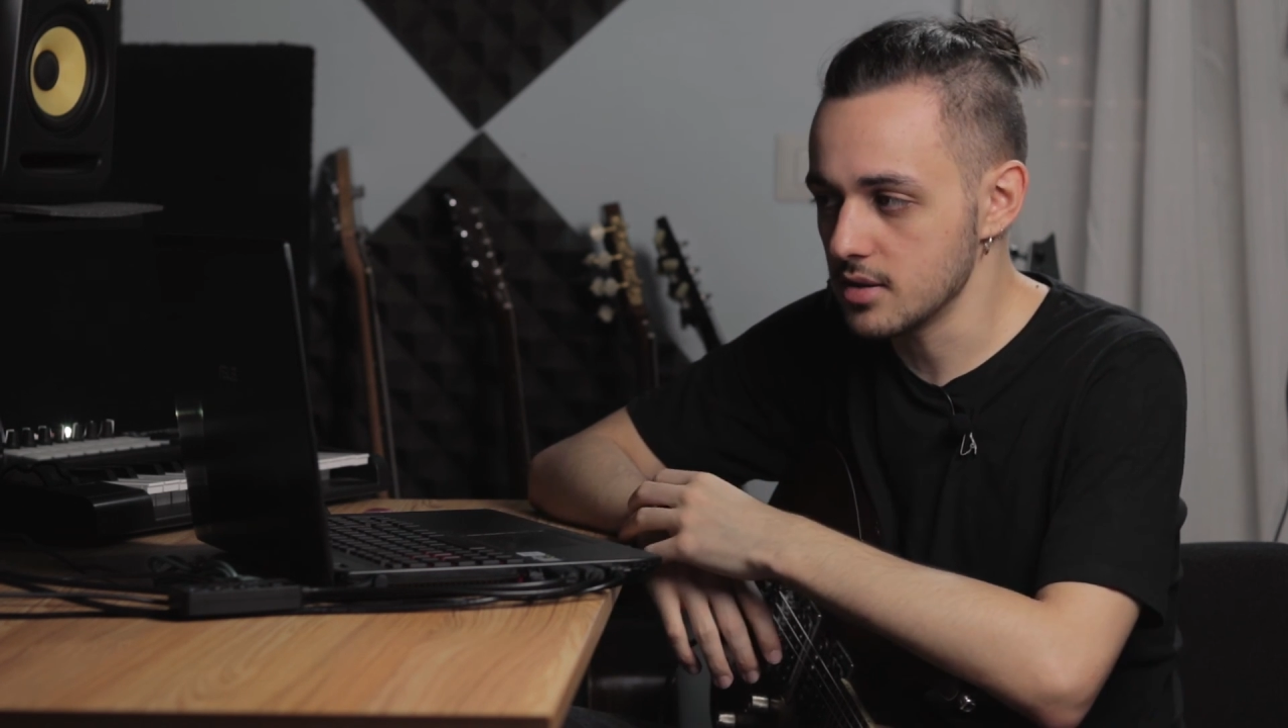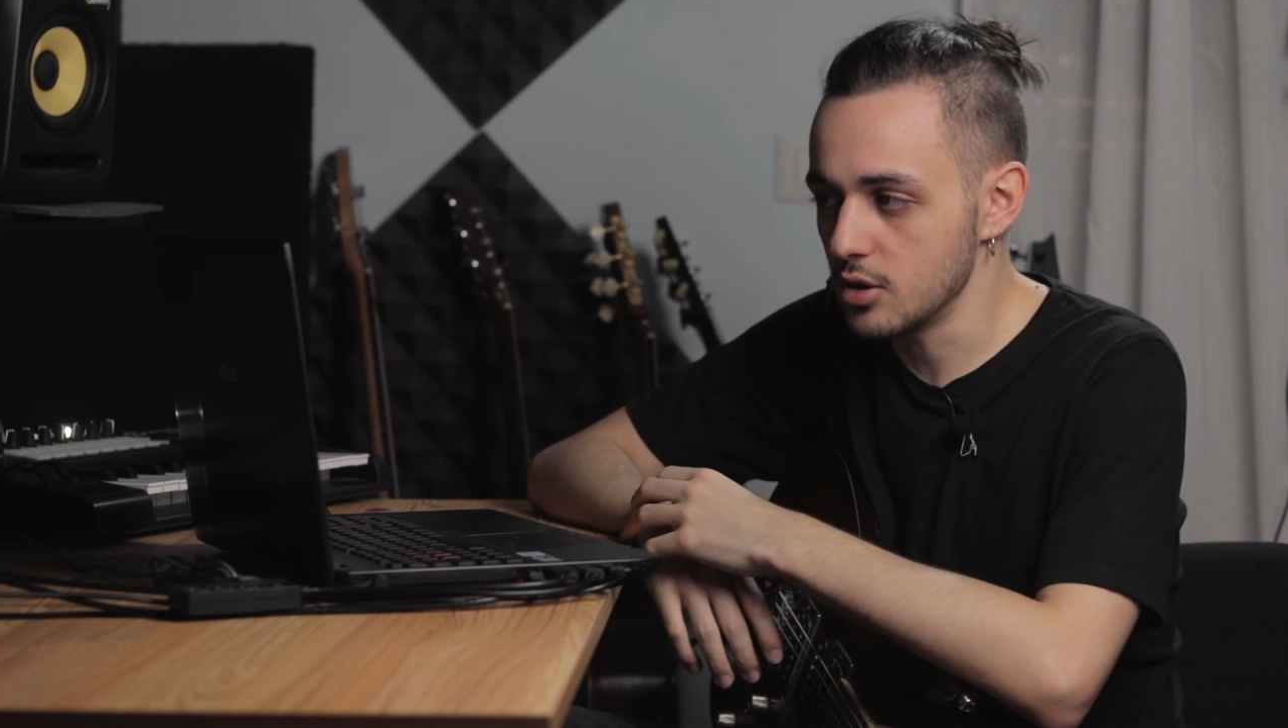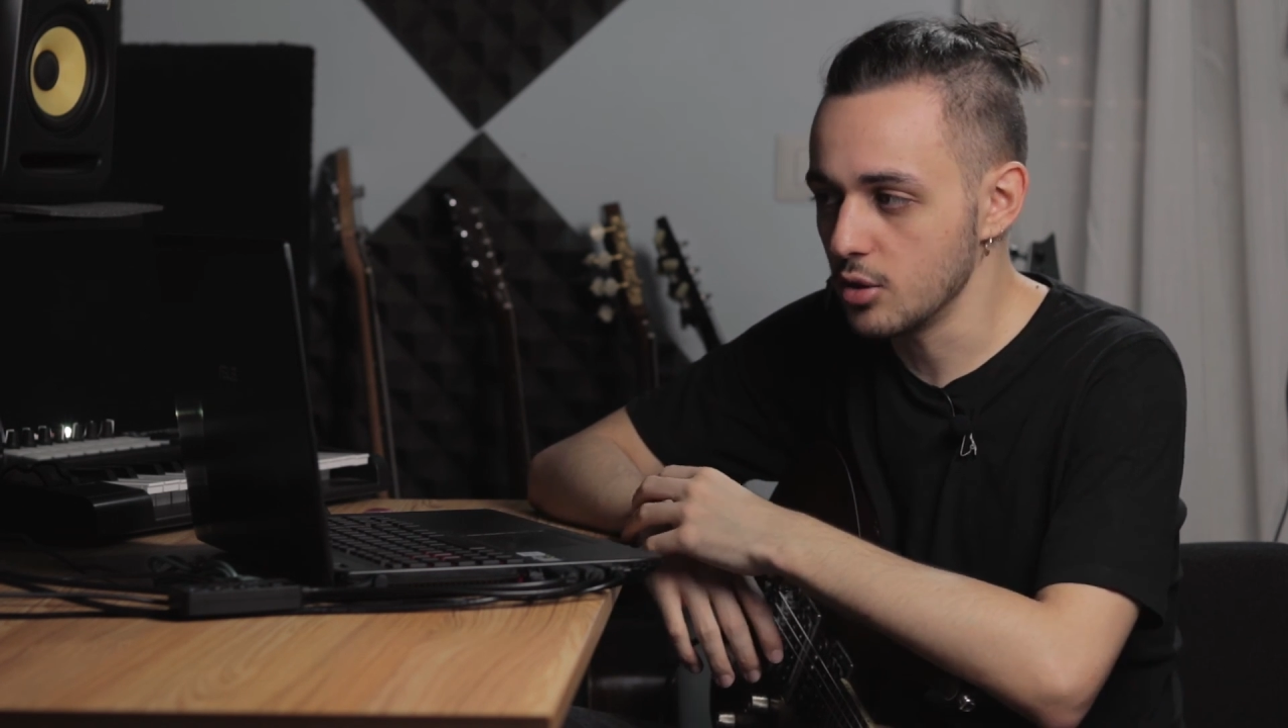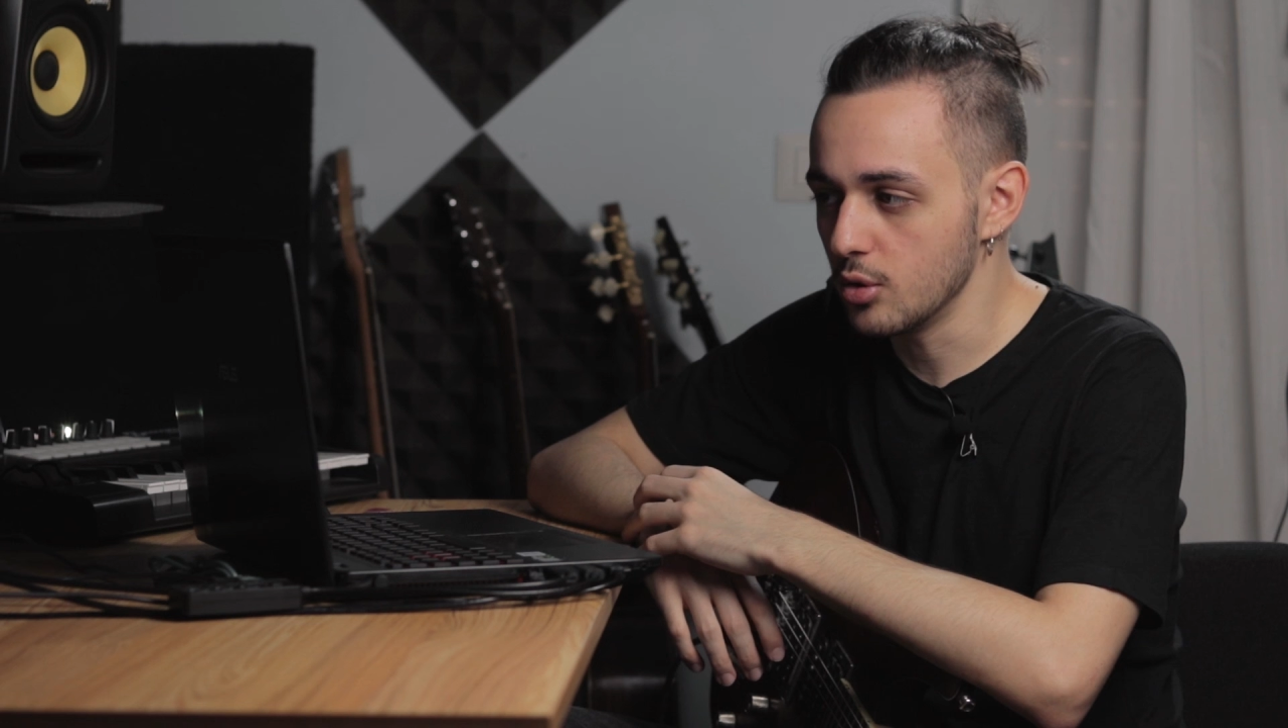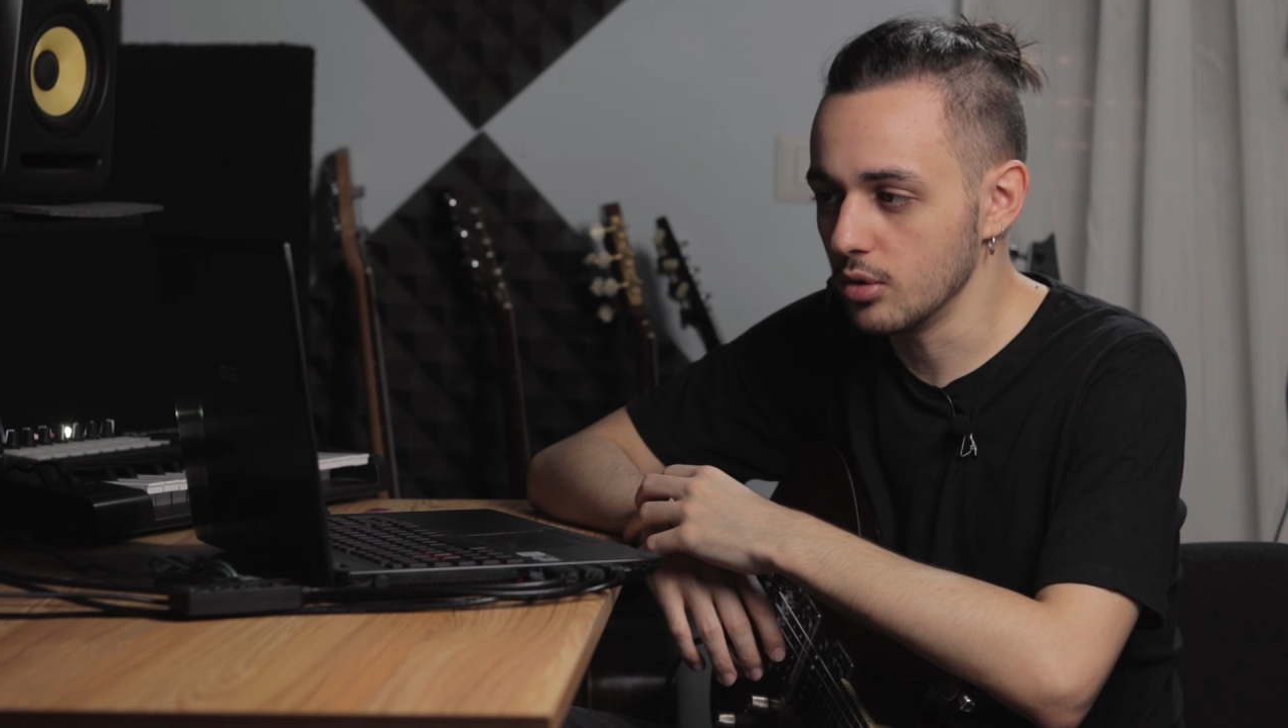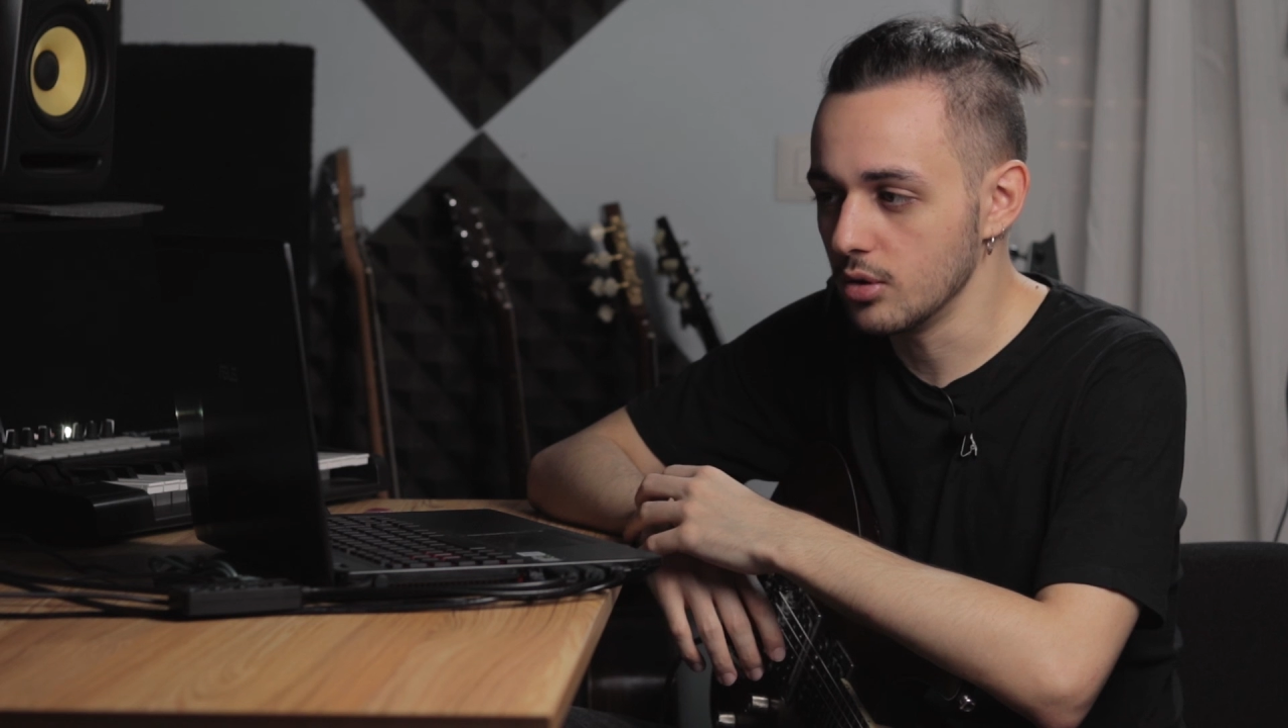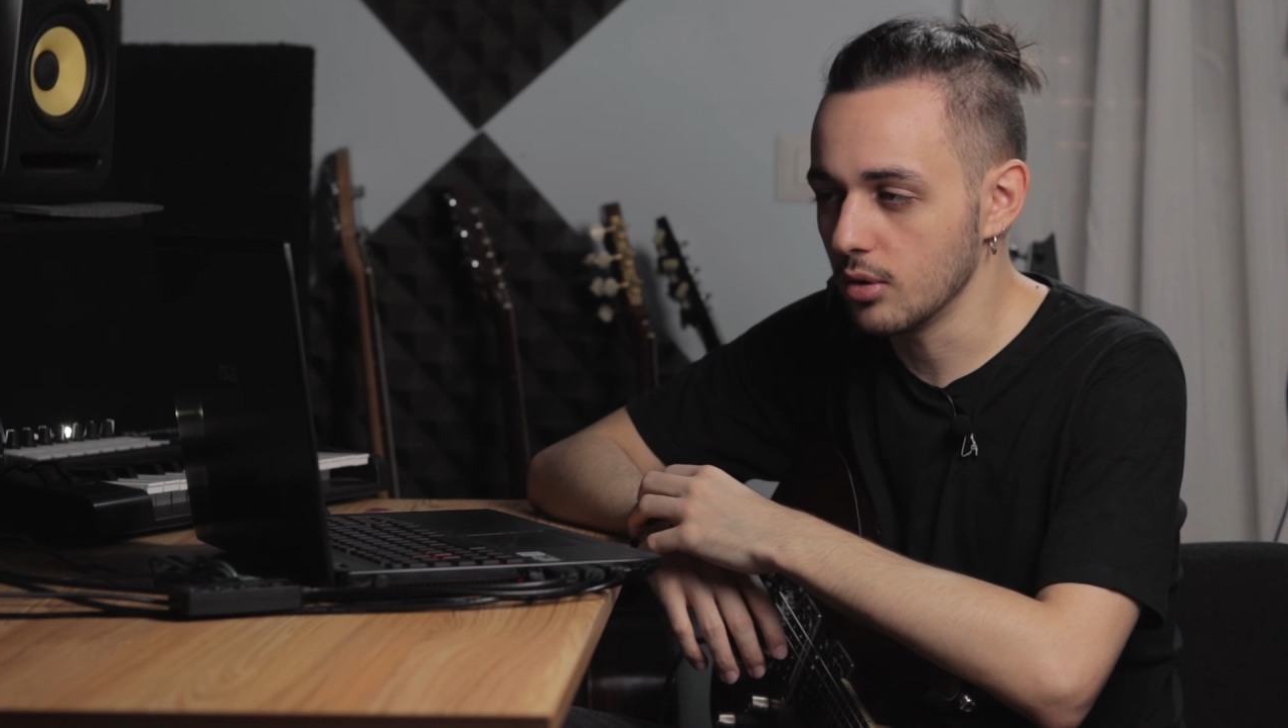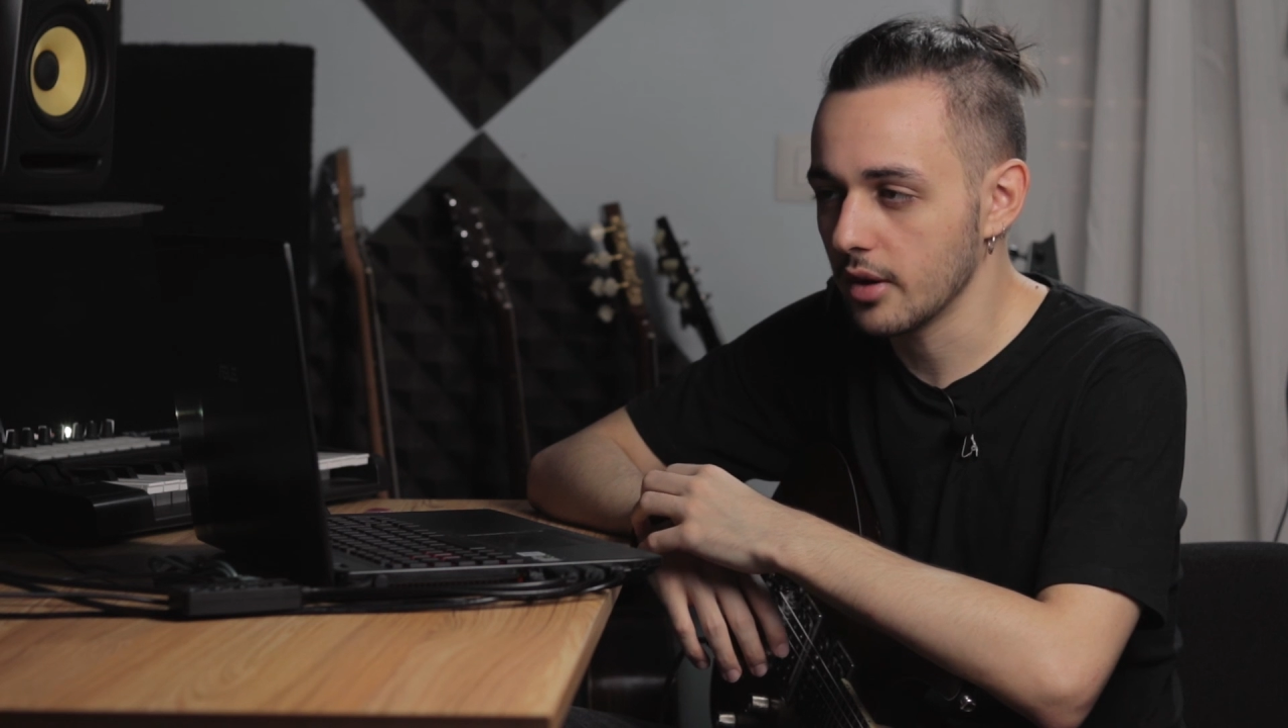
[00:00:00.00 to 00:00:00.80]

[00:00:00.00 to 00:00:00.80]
you